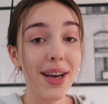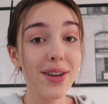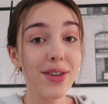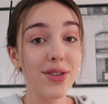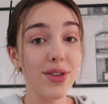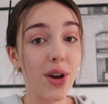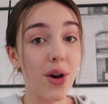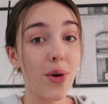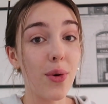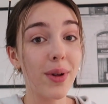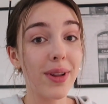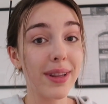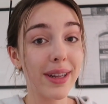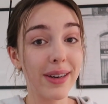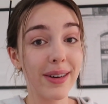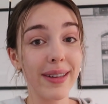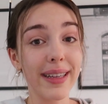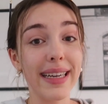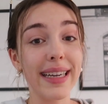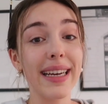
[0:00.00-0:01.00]
So
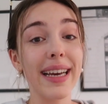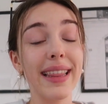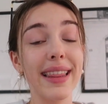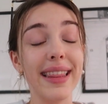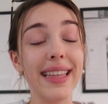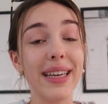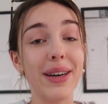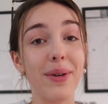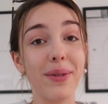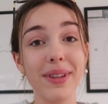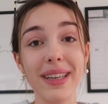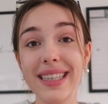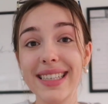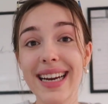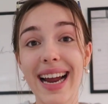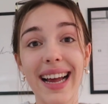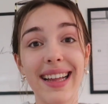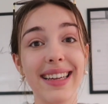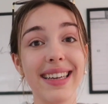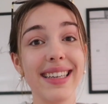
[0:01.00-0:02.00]
literally the only
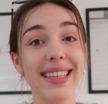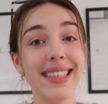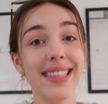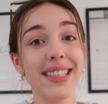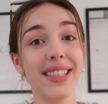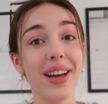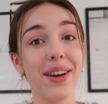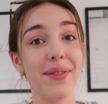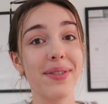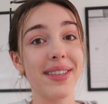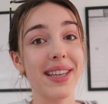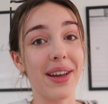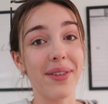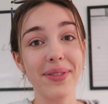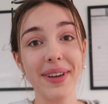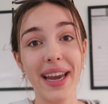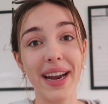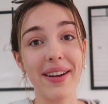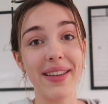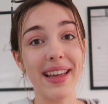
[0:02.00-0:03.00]
challenge of
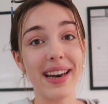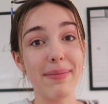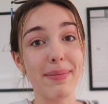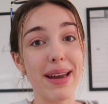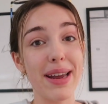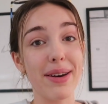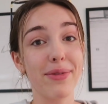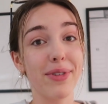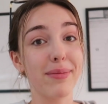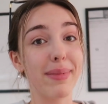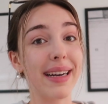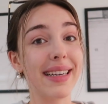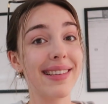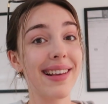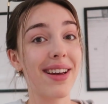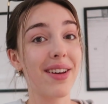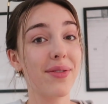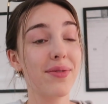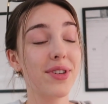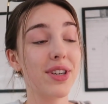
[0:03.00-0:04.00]
self-care that I made for
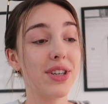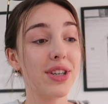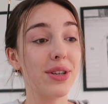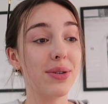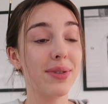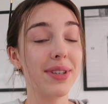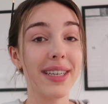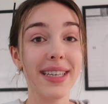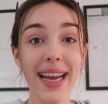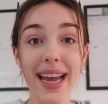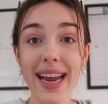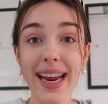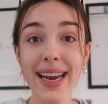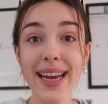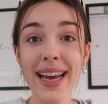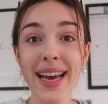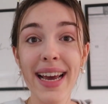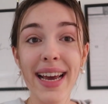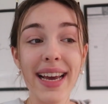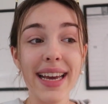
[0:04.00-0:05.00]
myself to do today
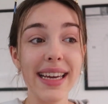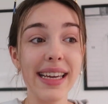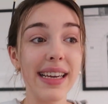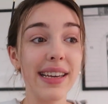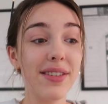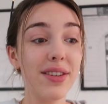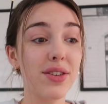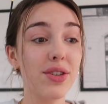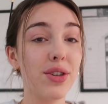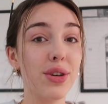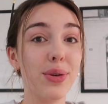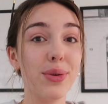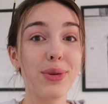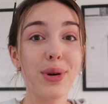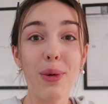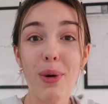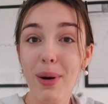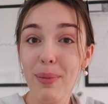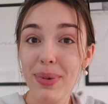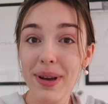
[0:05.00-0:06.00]
is to
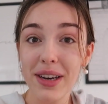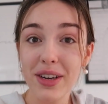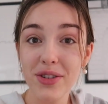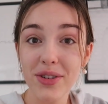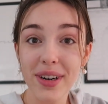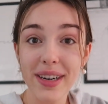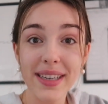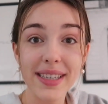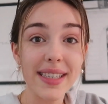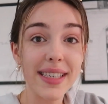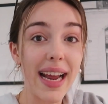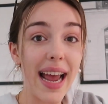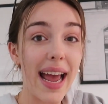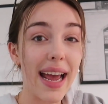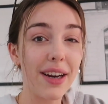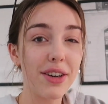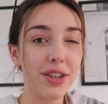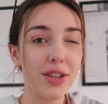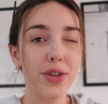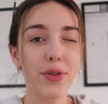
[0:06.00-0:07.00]
go on Pinterest
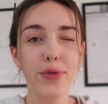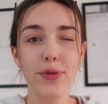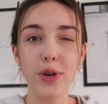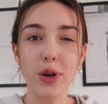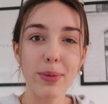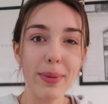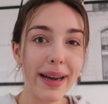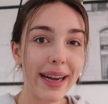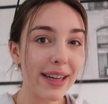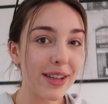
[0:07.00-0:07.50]
and just fuel my